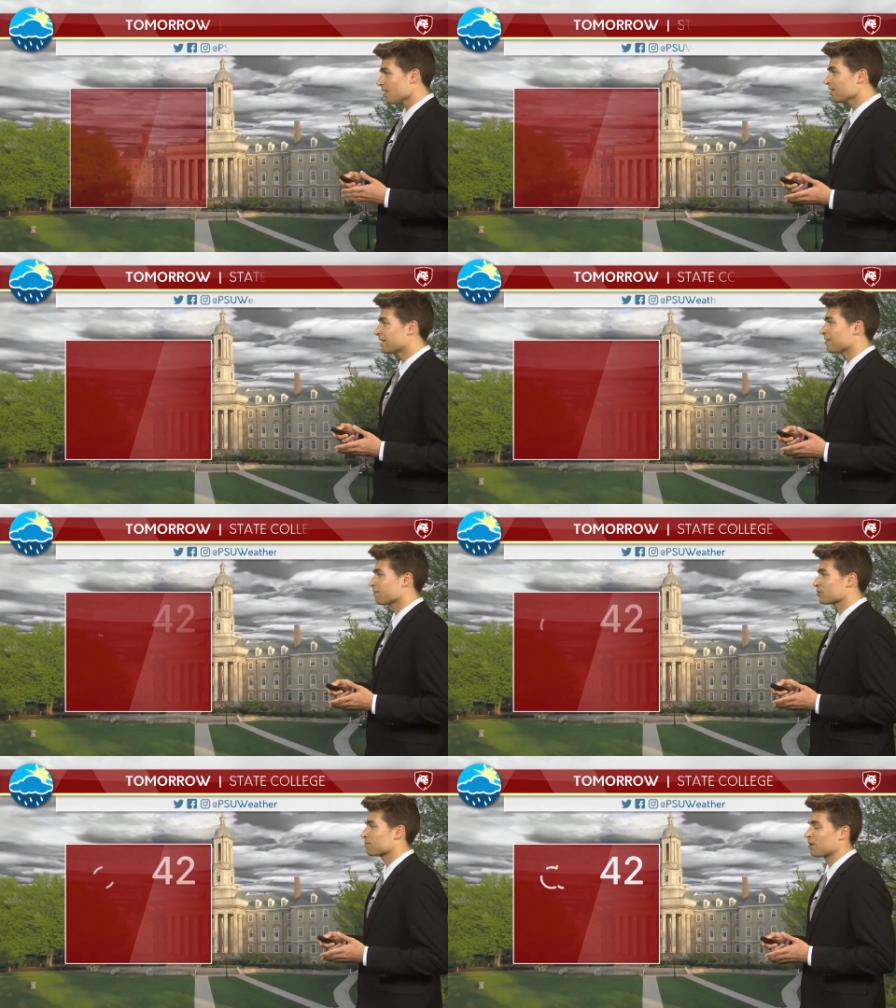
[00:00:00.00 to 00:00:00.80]
Now
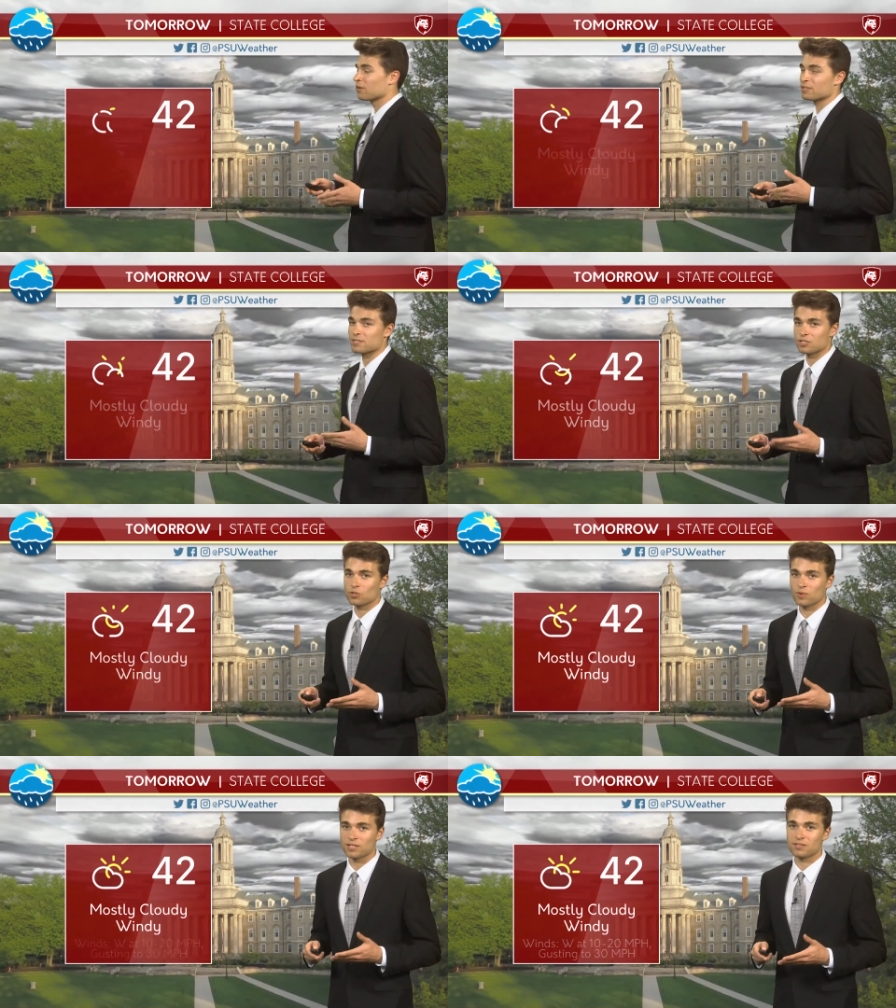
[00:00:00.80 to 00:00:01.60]
for tomorrow, the
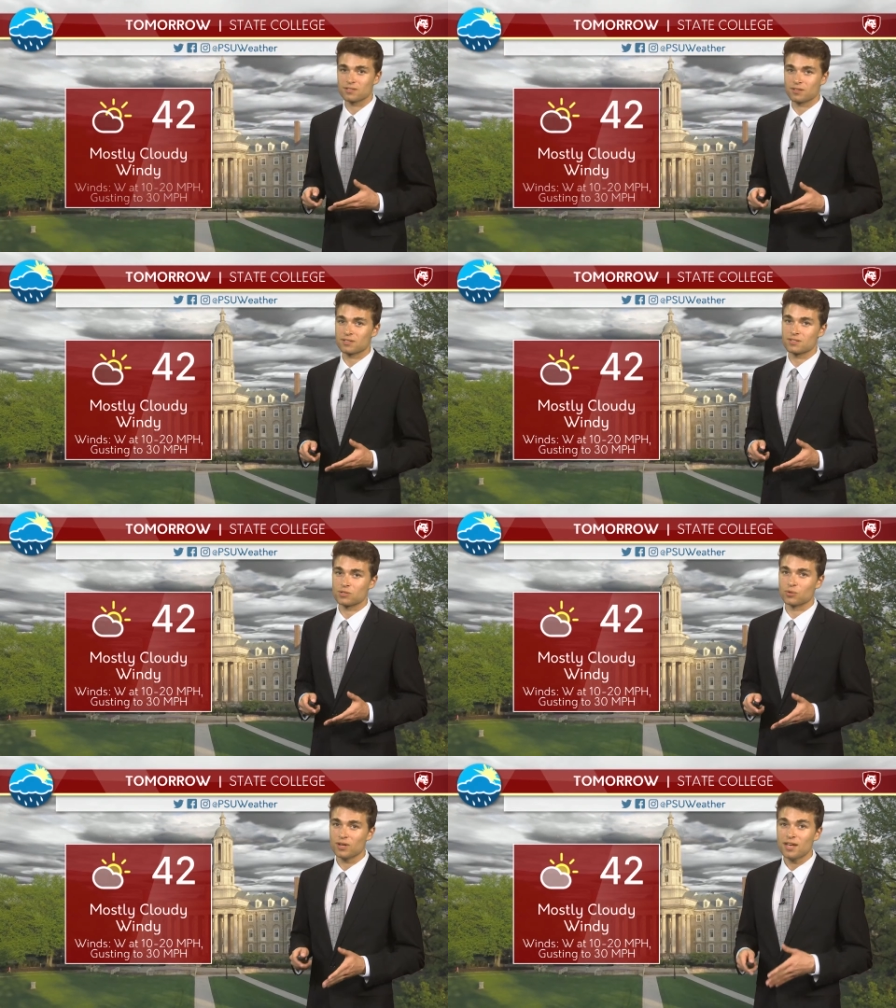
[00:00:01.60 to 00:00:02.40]
situation starts
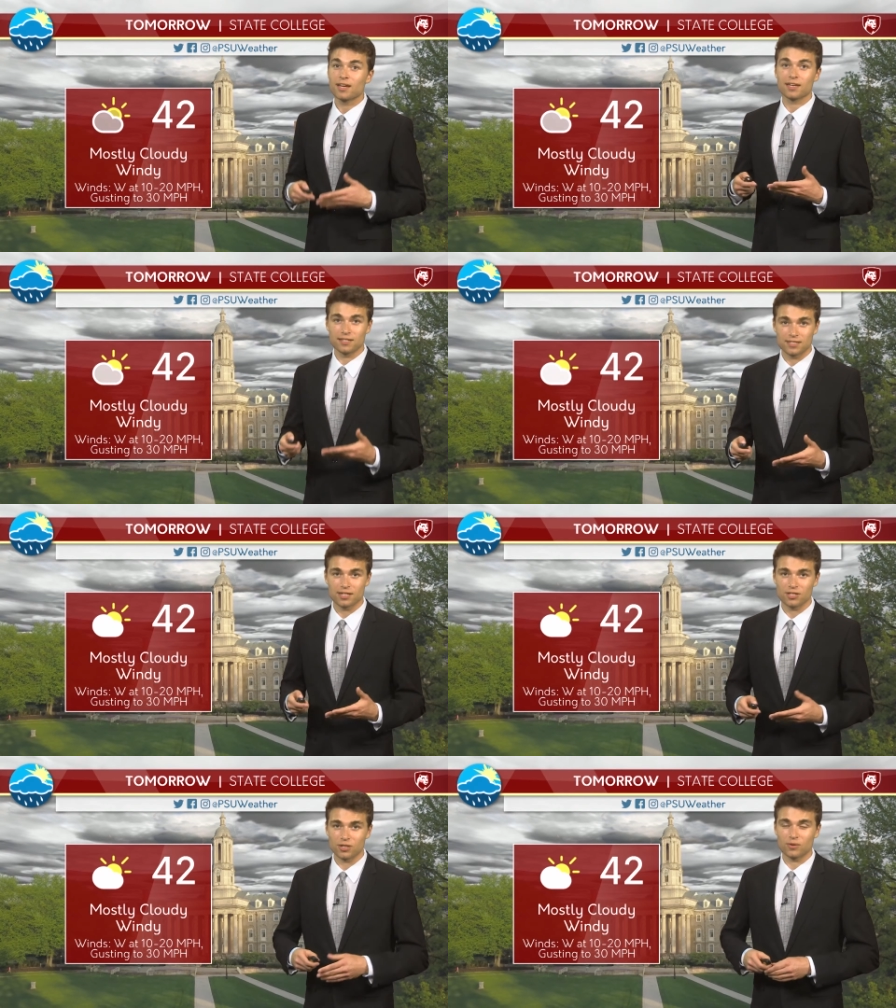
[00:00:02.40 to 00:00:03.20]
to
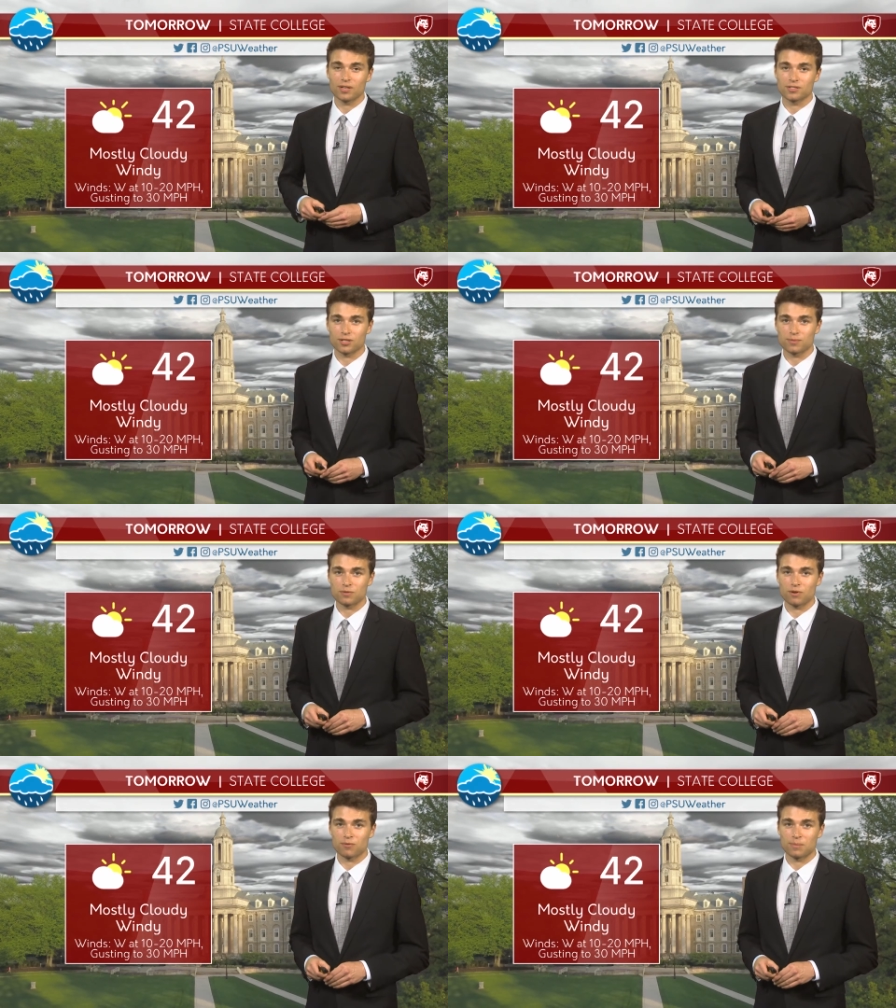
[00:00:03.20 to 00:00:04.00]
continue in
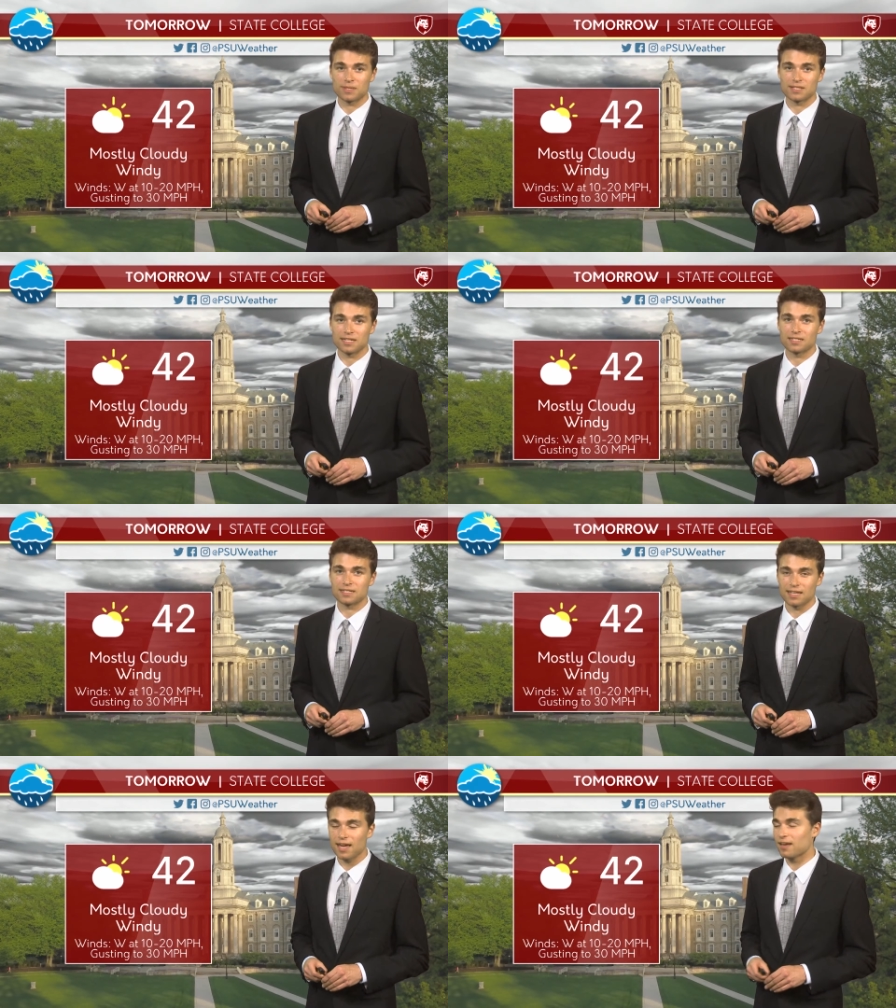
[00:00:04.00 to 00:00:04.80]
terms of what we've been seeing
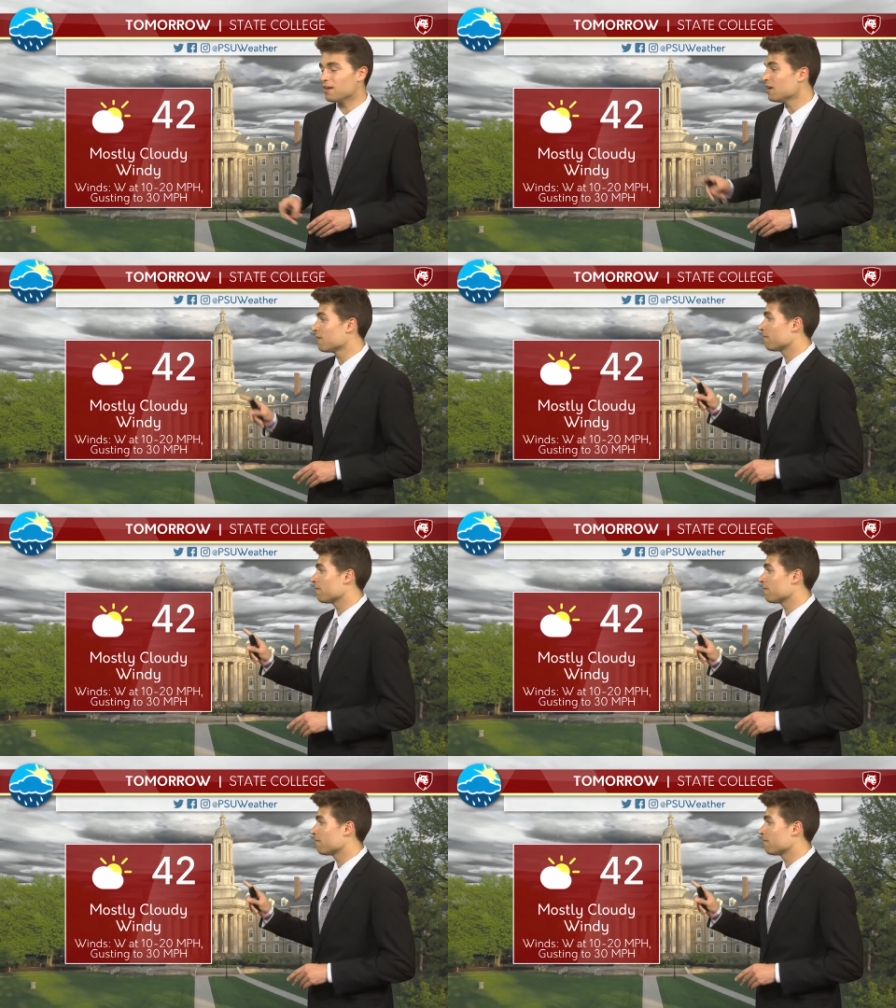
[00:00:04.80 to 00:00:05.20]
today.